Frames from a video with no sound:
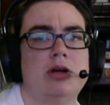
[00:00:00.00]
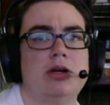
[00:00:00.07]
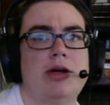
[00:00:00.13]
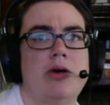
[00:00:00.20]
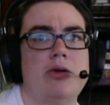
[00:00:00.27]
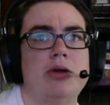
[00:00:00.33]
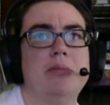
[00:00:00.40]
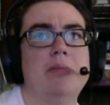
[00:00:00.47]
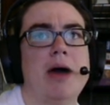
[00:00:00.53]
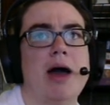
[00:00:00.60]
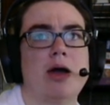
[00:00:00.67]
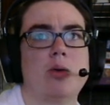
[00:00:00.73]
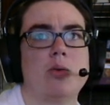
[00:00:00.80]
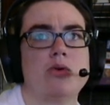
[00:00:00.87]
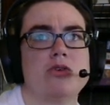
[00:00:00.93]
counting
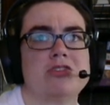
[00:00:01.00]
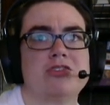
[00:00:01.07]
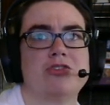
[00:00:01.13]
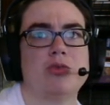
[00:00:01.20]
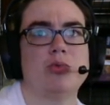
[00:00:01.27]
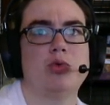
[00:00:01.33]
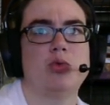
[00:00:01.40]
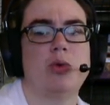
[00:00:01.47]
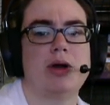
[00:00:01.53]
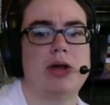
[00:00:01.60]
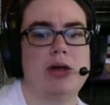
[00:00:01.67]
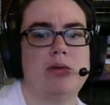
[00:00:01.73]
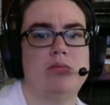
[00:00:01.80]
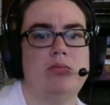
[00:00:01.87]
backwards from 20.